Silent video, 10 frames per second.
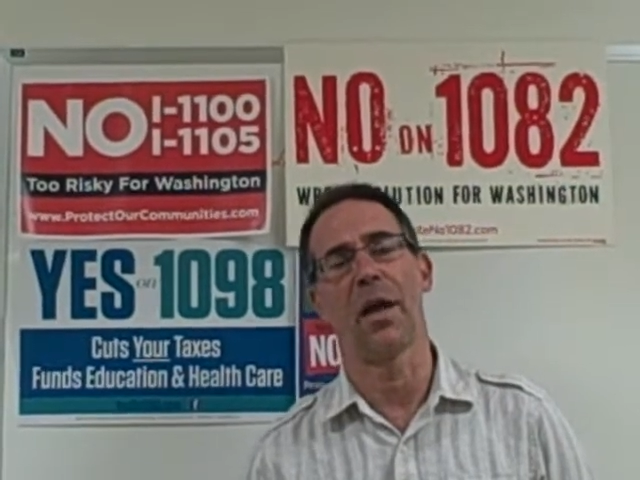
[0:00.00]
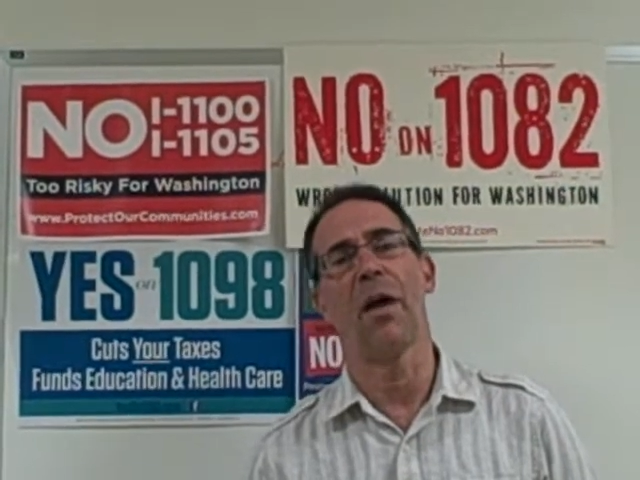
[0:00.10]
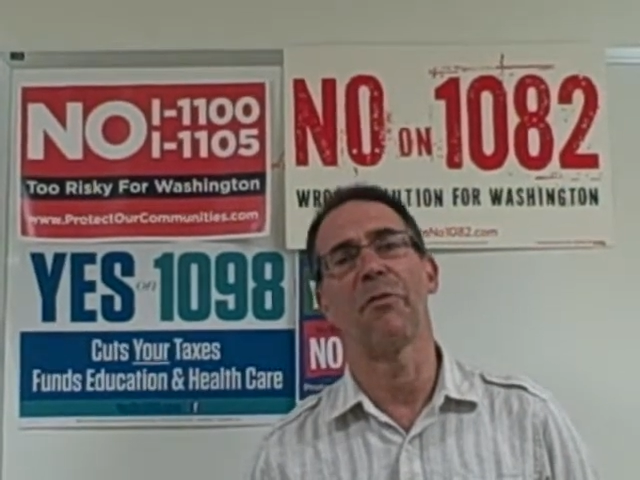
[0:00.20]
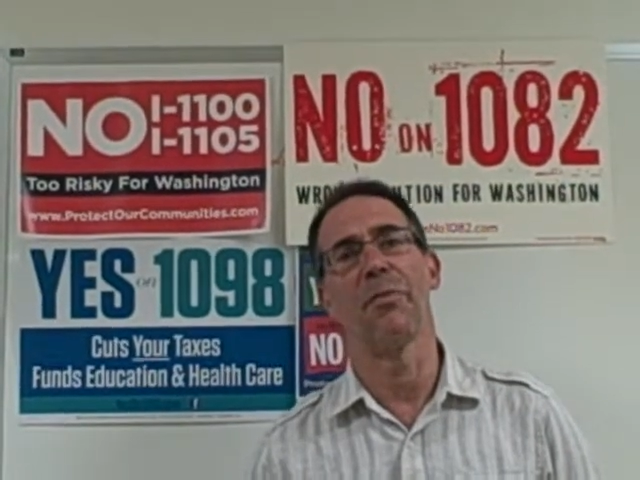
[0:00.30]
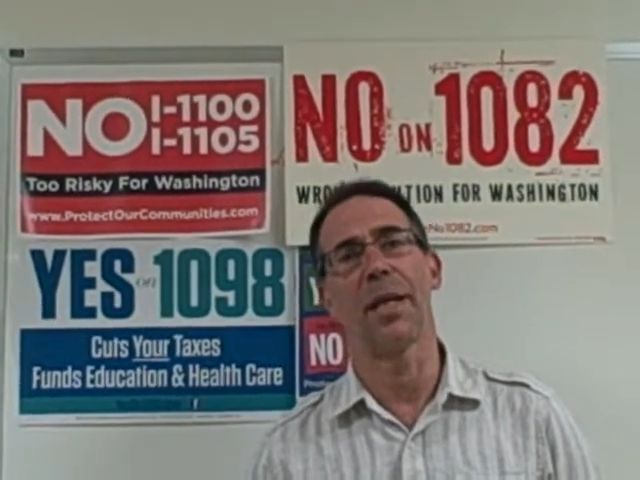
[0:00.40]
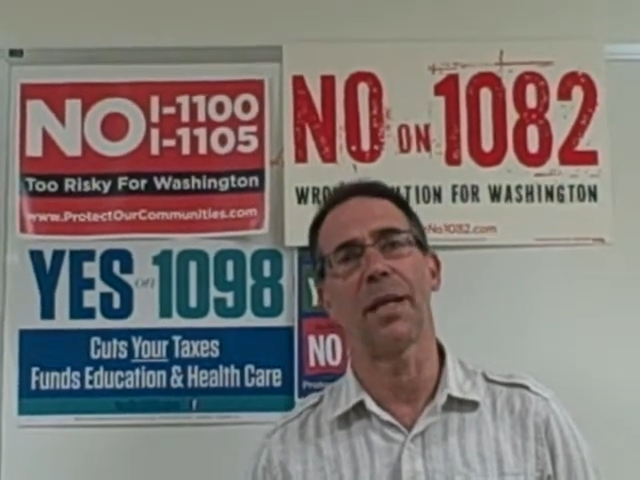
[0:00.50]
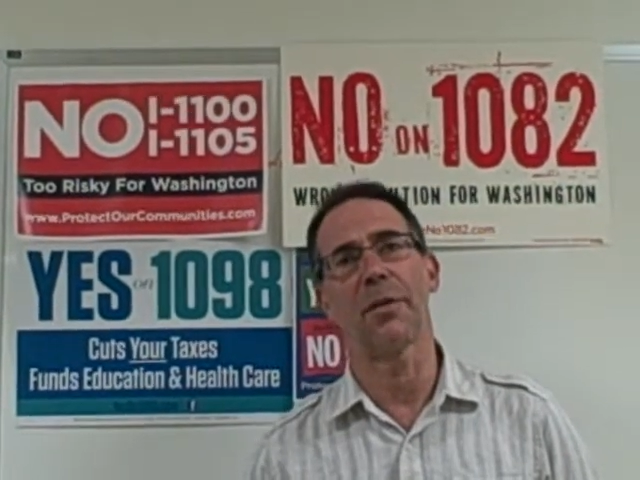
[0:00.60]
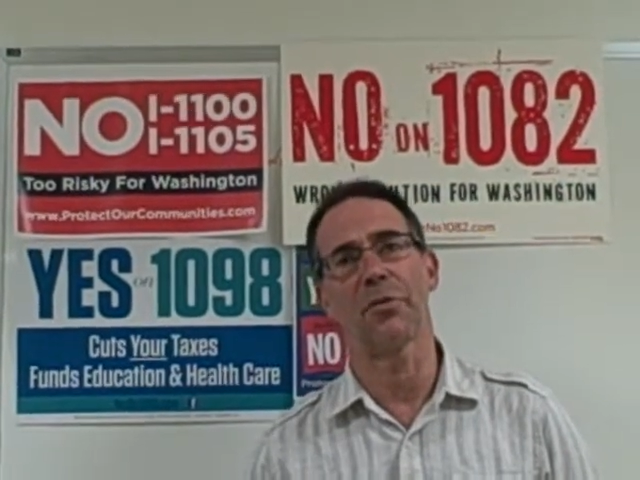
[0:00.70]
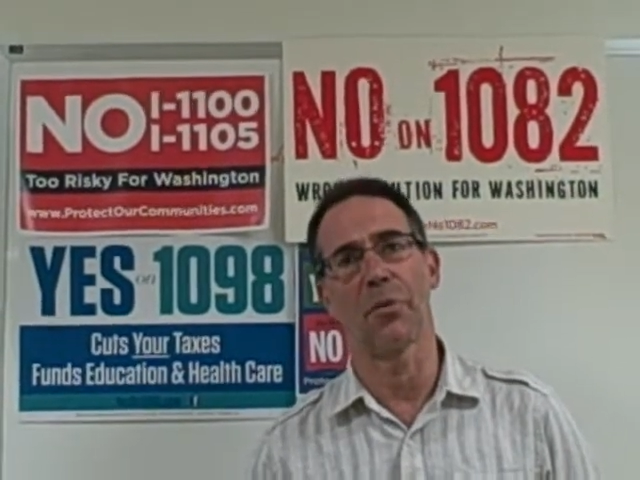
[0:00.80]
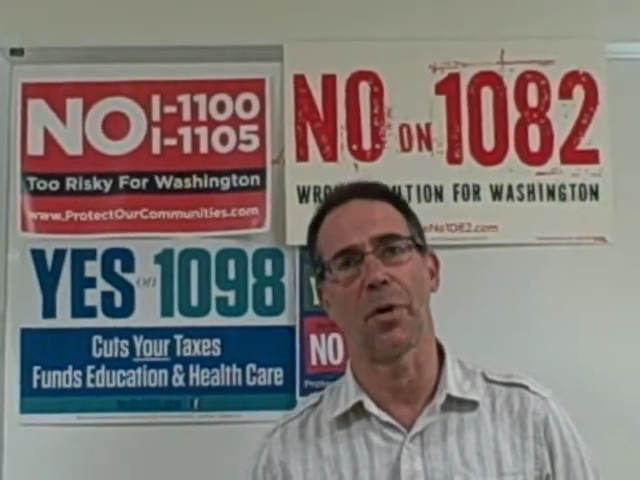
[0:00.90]
for making
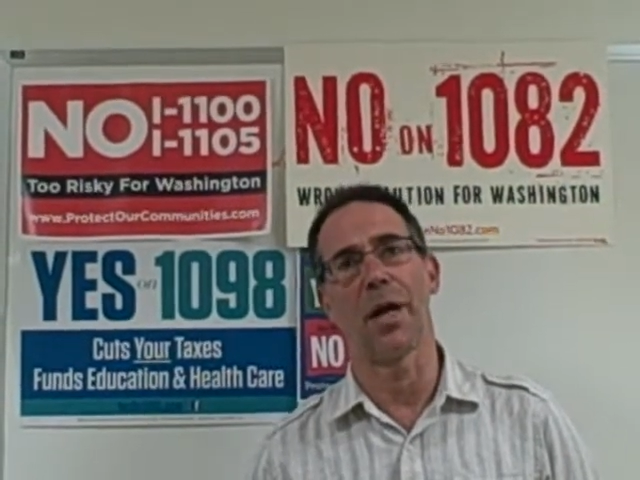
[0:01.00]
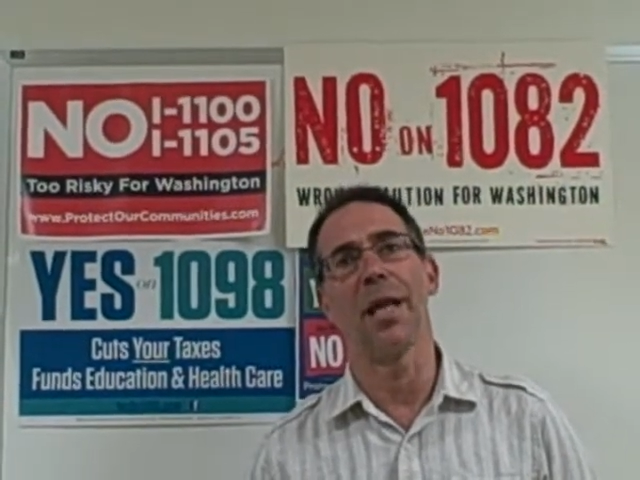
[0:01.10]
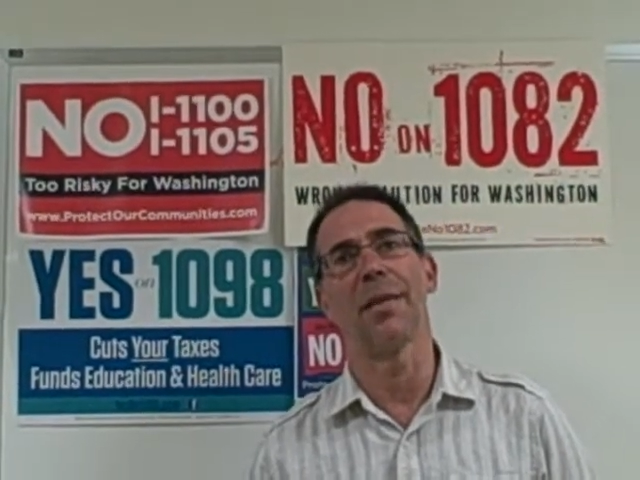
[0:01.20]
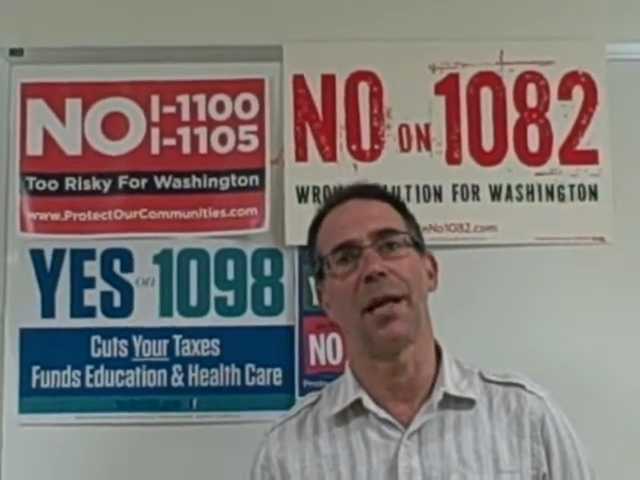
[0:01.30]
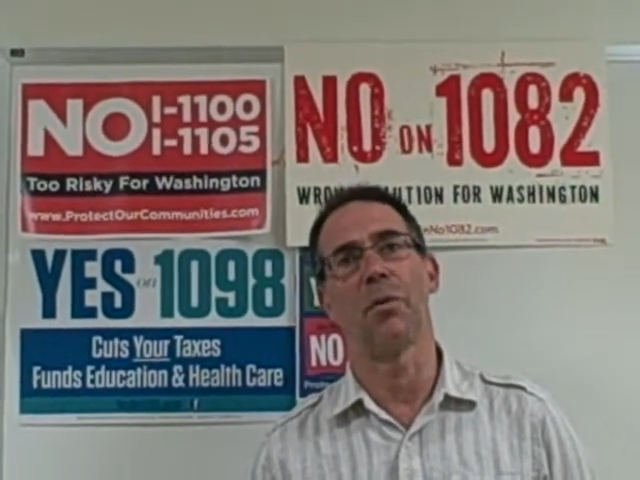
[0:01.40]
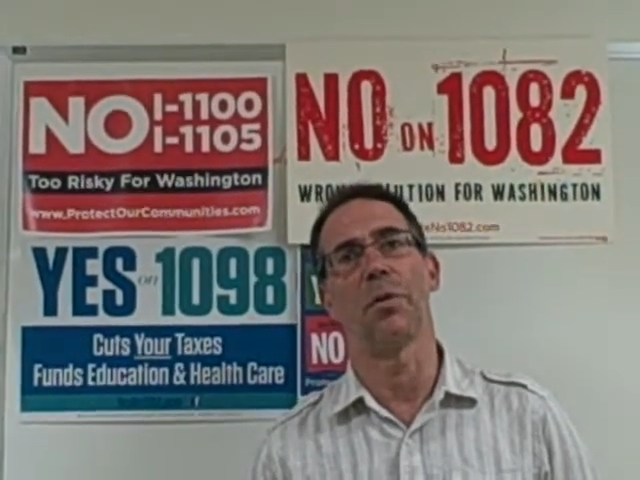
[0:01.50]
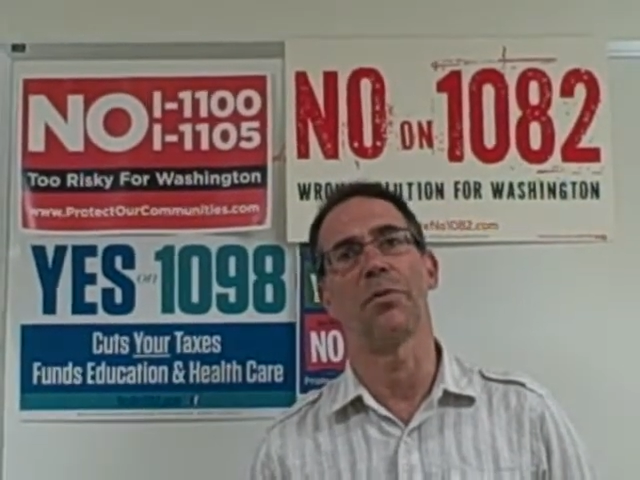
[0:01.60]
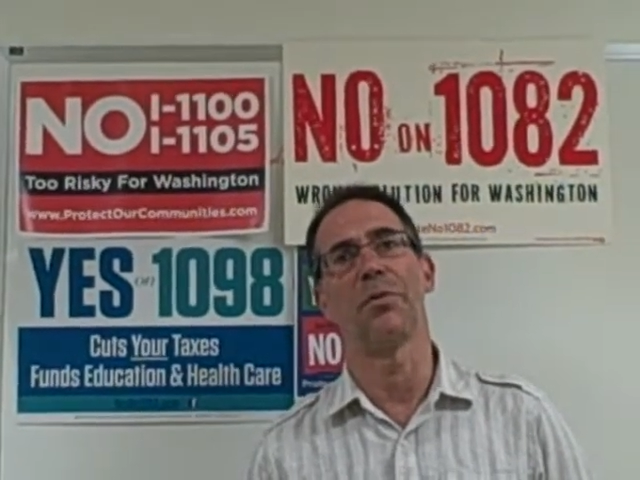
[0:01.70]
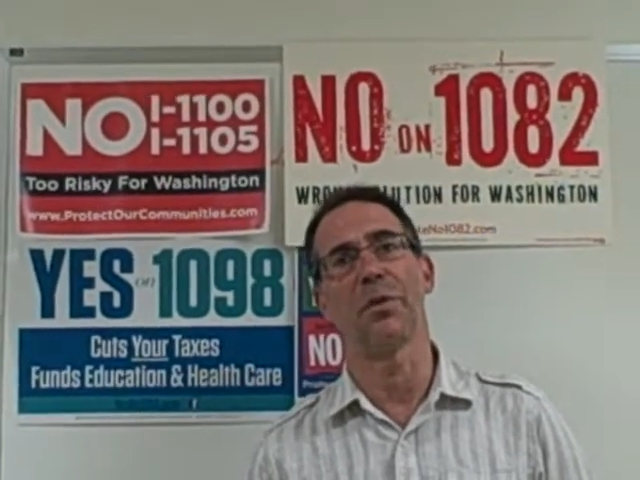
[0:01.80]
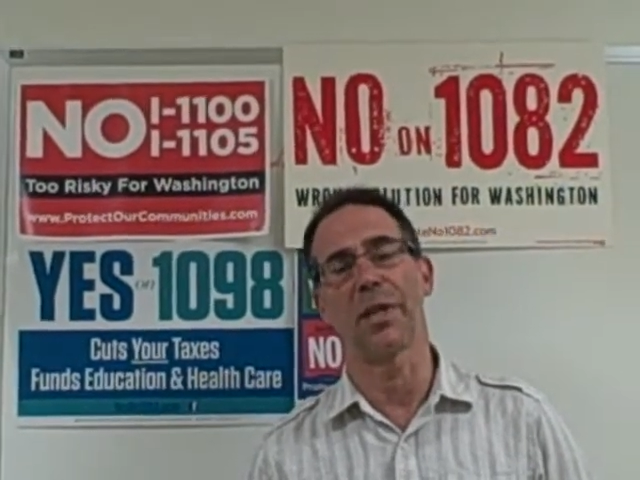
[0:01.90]
sure that it was
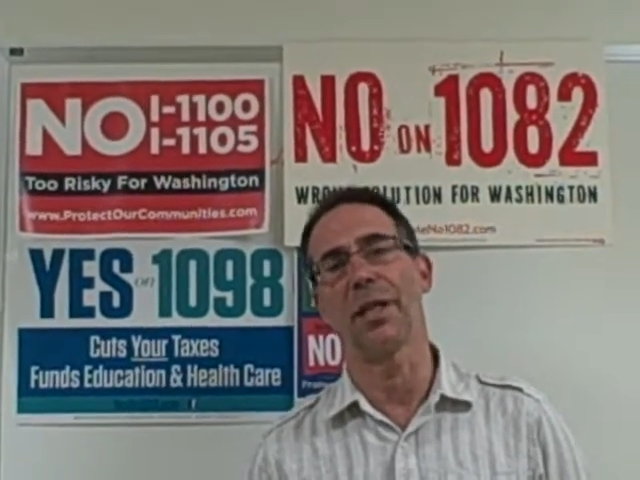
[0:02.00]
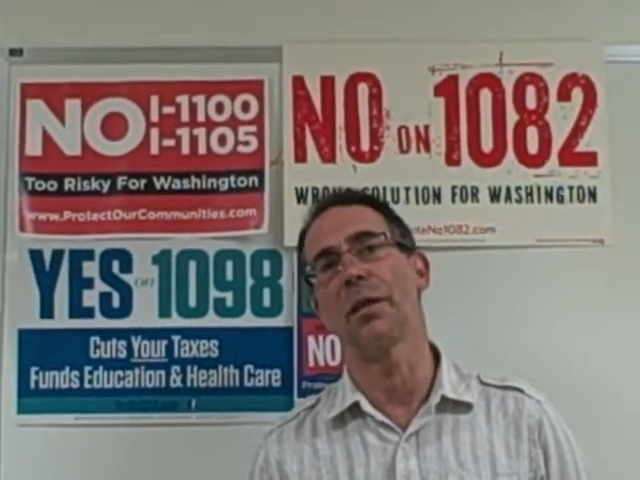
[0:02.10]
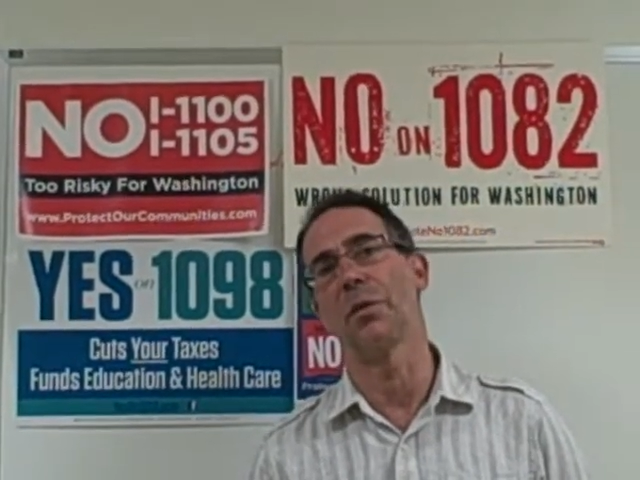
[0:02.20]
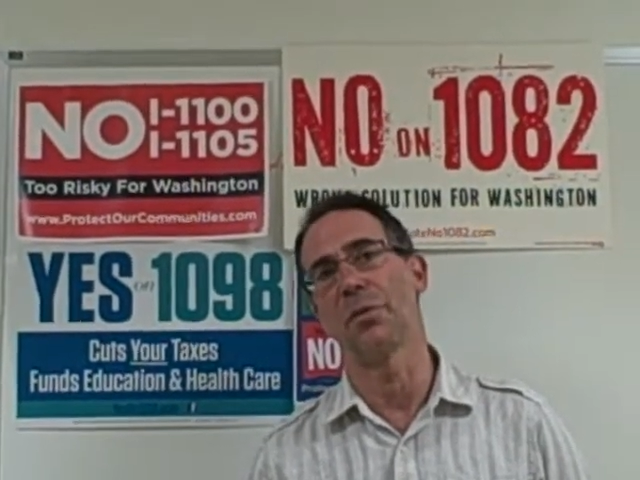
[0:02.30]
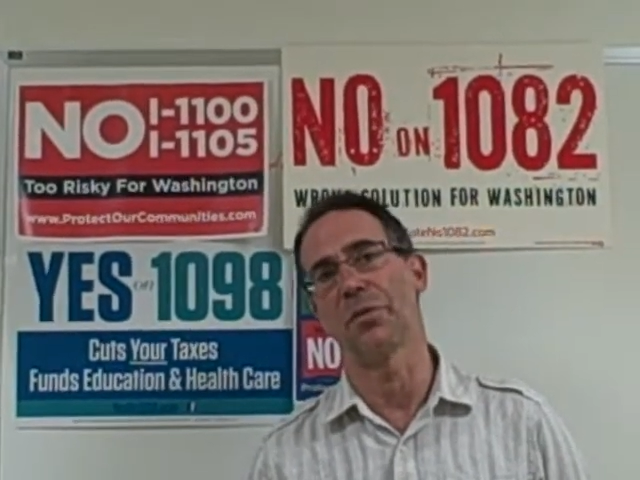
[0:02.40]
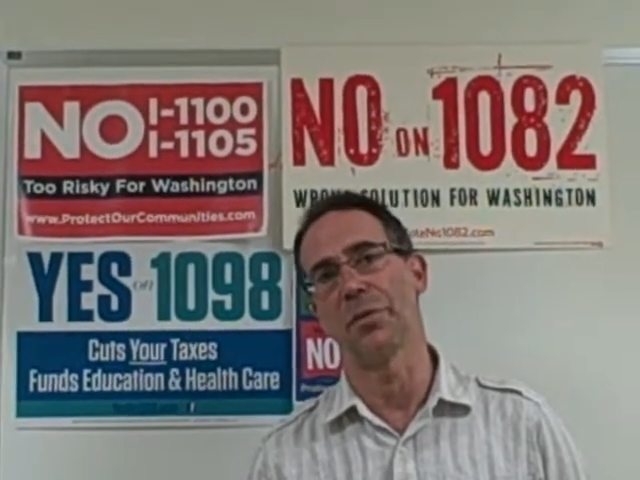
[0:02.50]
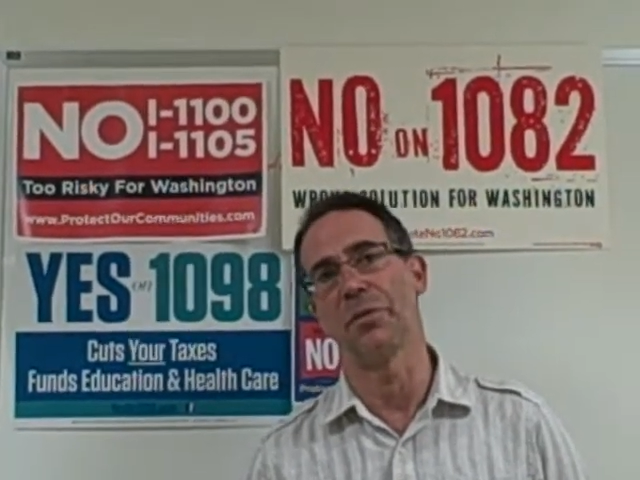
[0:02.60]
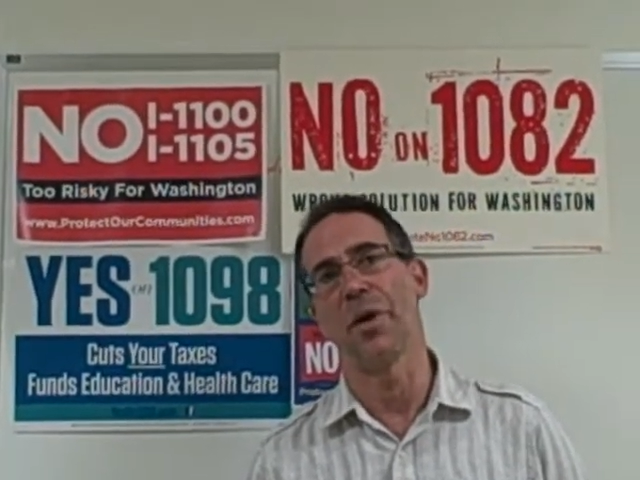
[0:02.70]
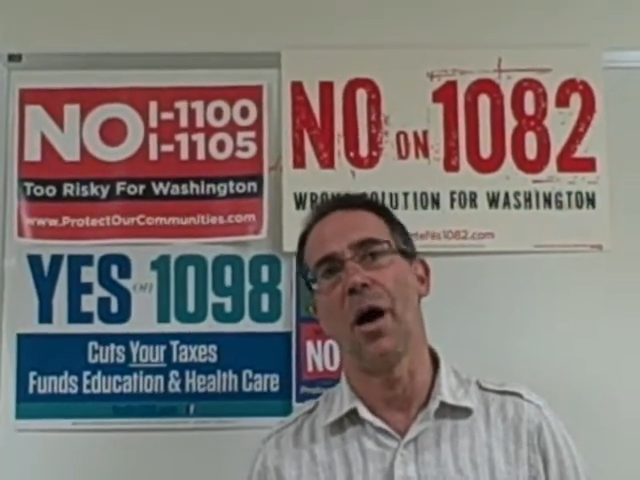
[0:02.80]
fully inclusive